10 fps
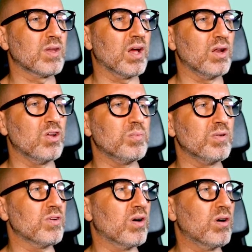Loop
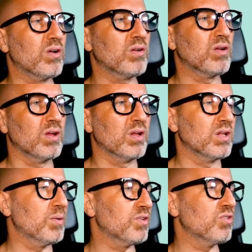is on.
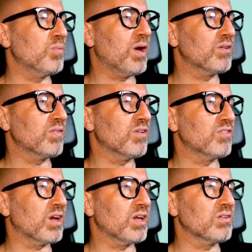Let me zoom out of here a
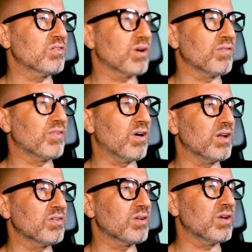second so I can
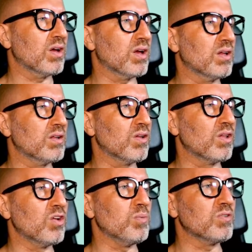find, no, the
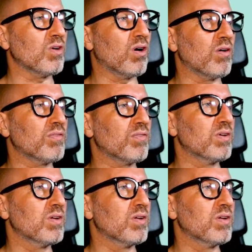loop is off.